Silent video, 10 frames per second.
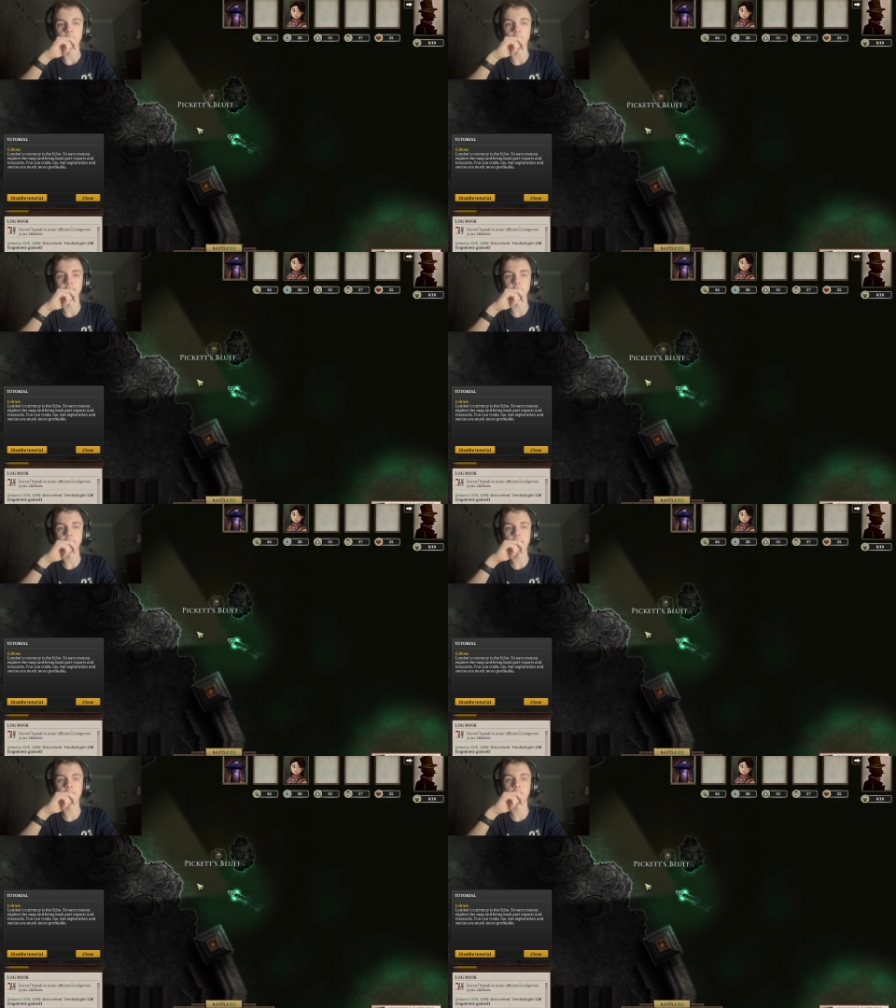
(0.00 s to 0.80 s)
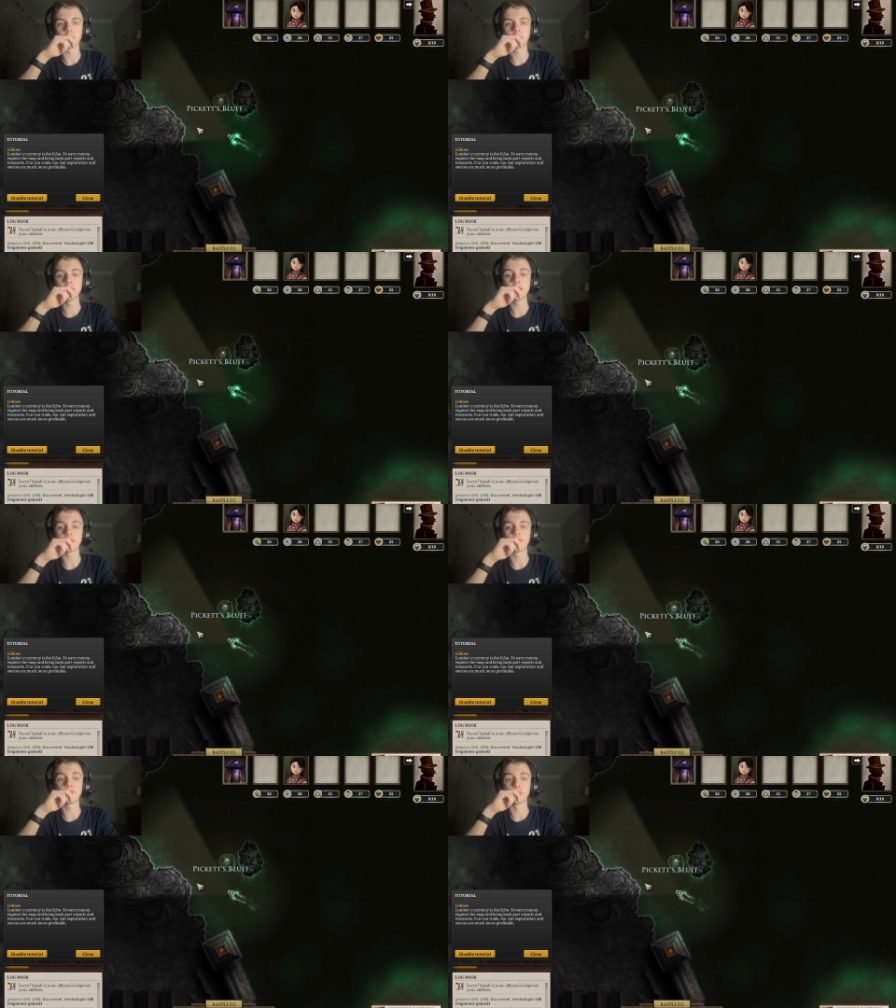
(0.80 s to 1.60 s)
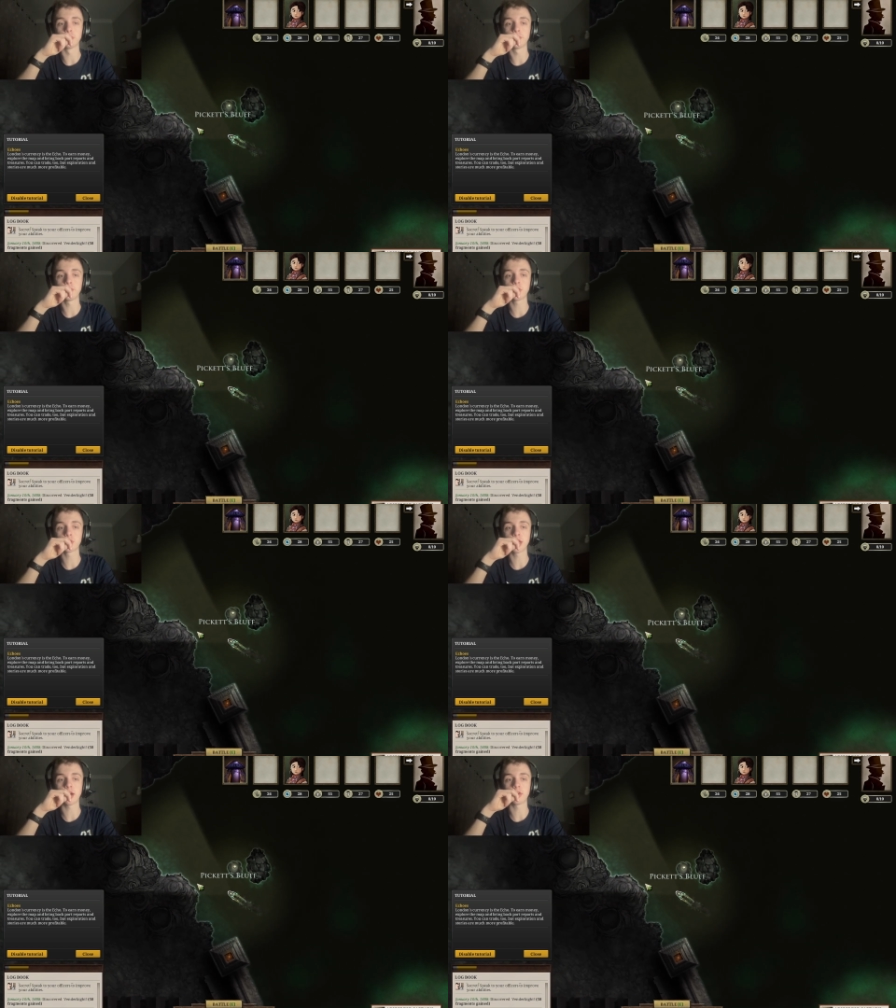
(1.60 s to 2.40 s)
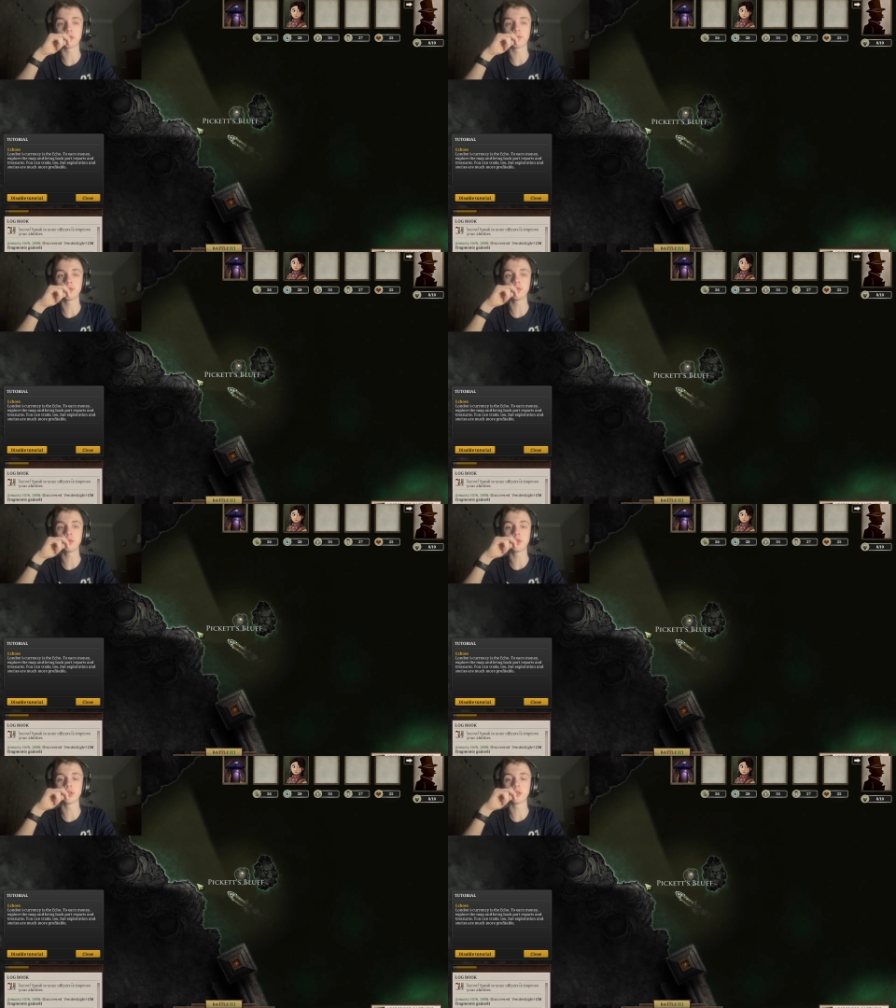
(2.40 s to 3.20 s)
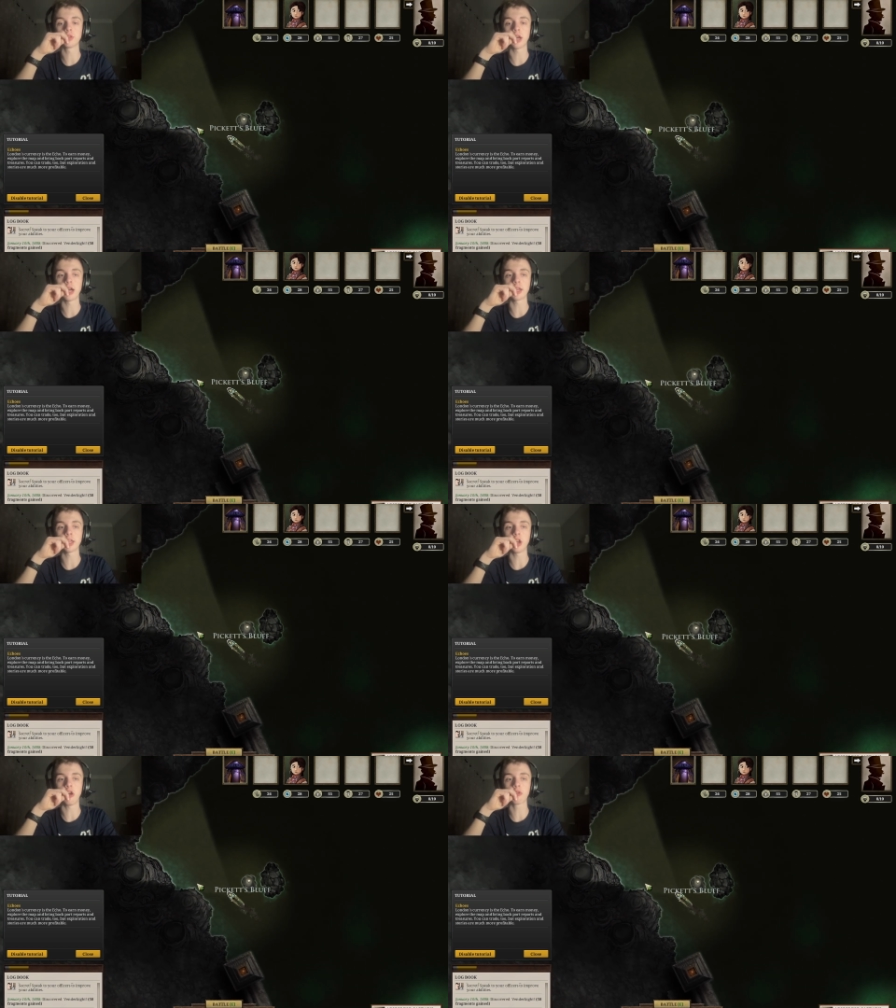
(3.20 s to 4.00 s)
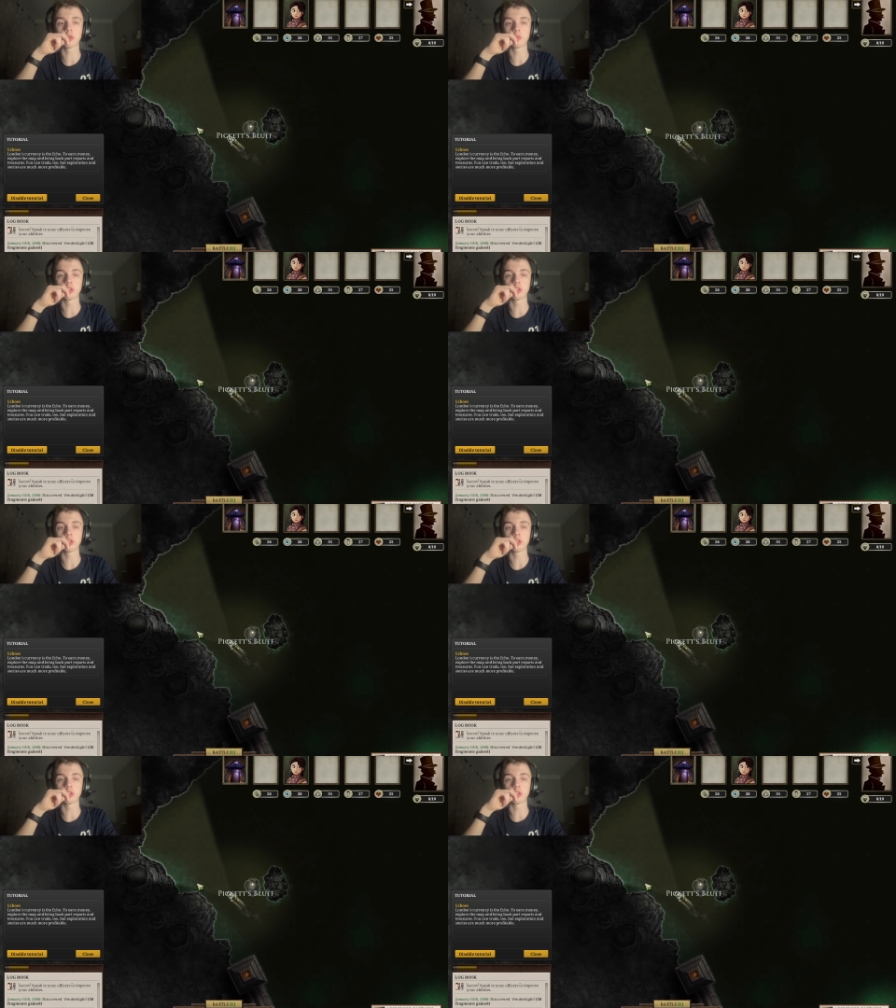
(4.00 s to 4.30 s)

Alright, so we have plenty of food. Food goes down. Food, I get hungry